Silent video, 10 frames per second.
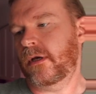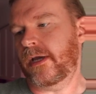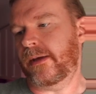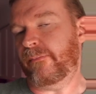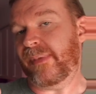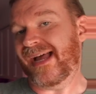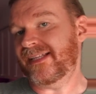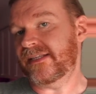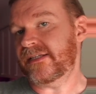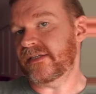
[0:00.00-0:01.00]
and
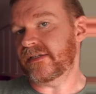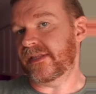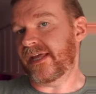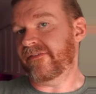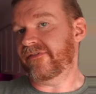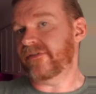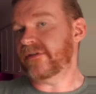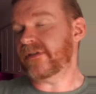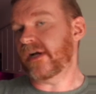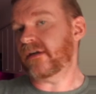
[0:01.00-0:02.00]
balances on that
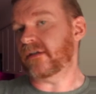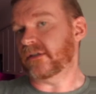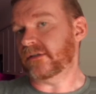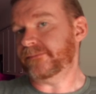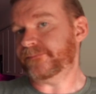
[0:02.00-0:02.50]
first knuckle,